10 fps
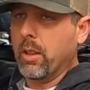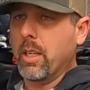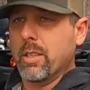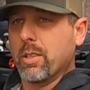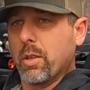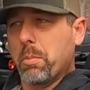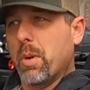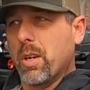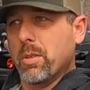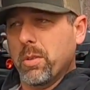These little
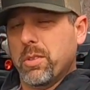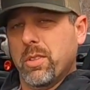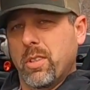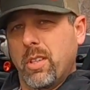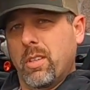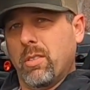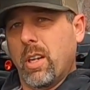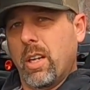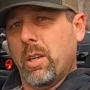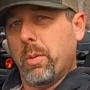buckles
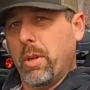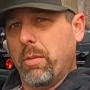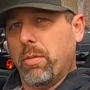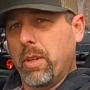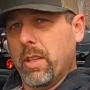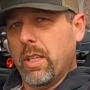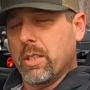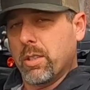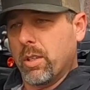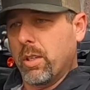right here where you feed
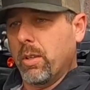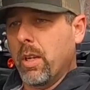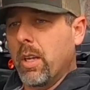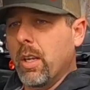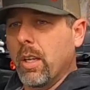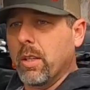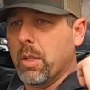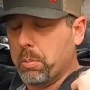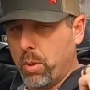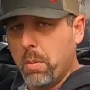these through,
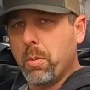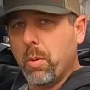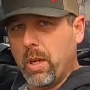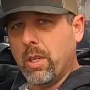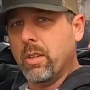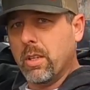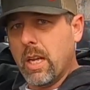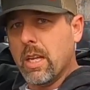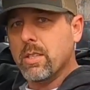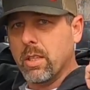the proper way to do
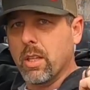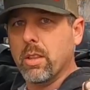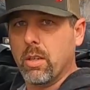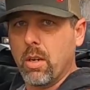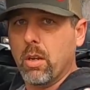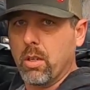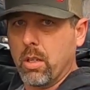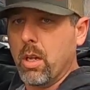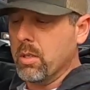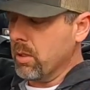that so that they're not
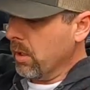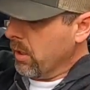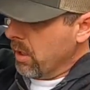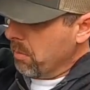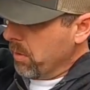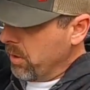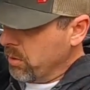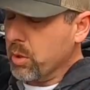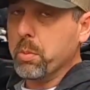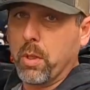going to constantly come
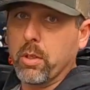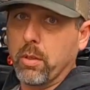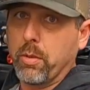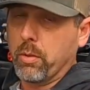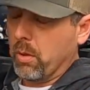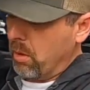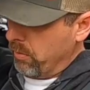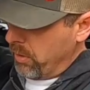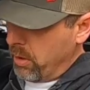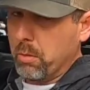loose, especially if you roll
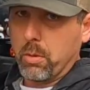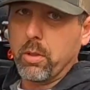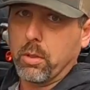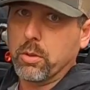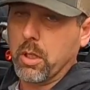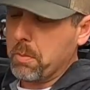over, you don't want those